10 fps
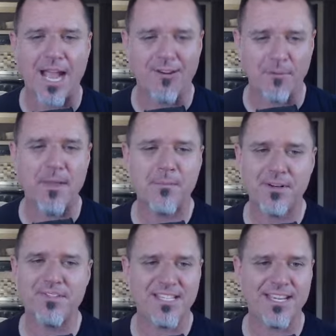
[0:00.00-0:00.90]
I
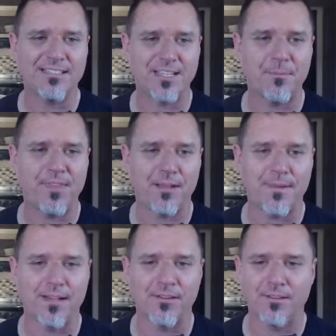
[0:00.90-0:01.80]
remember seeing something
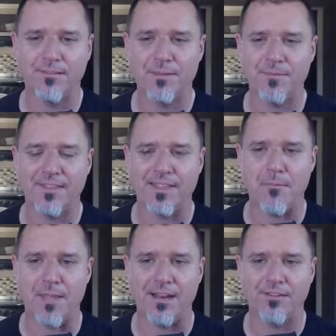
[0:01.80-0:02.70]
about something
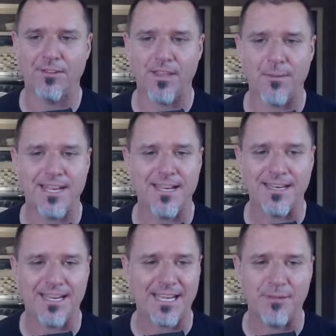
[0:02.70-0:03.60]
that made it so that we
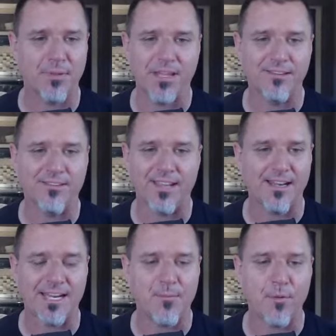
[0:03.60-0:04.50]
didn't need blood and
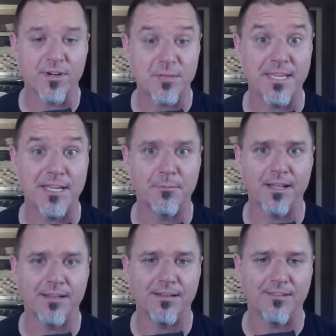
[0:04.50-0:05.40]
sand anymore to be in
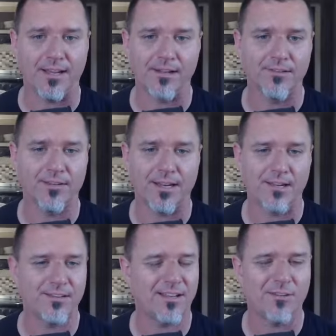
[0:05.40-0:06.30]
blood stance, and I
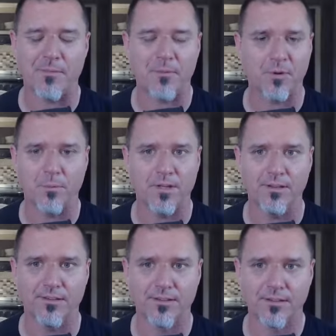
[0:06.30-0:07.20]
just don't remember what it
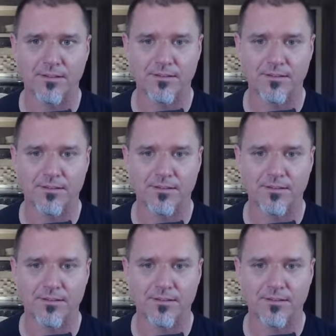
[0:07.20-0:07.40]
was.